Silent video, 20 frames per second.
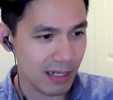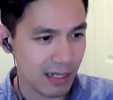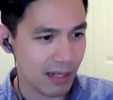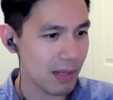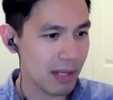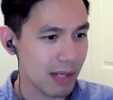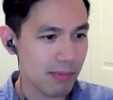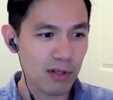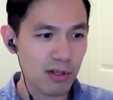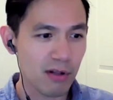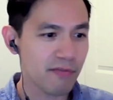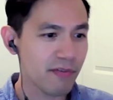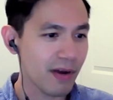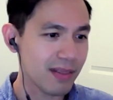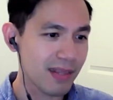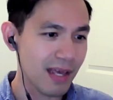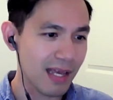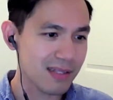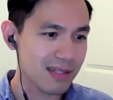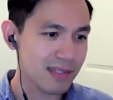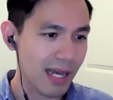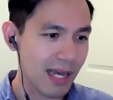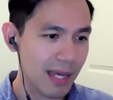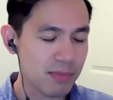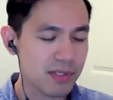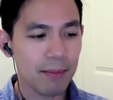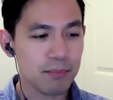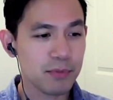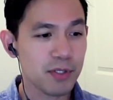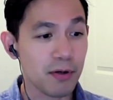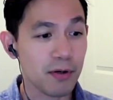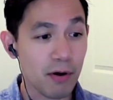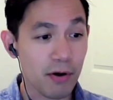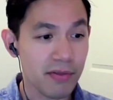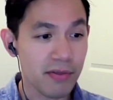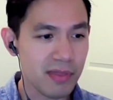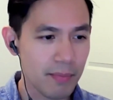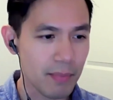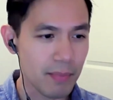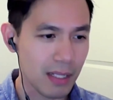and maybe you'll find the enzymes to
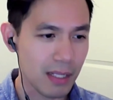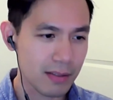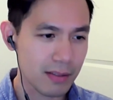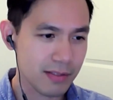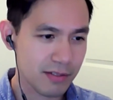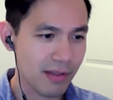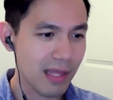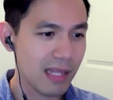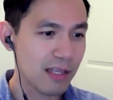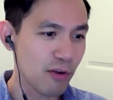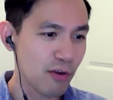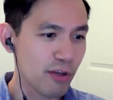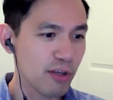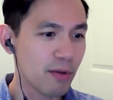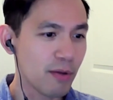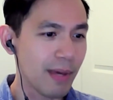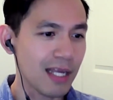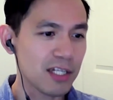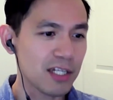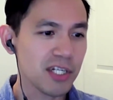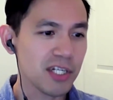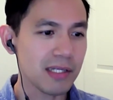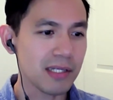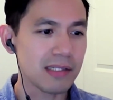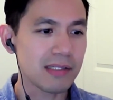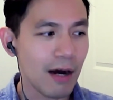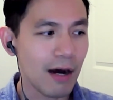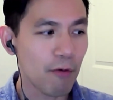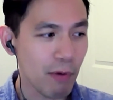curd the milk. So then you'll make cheese.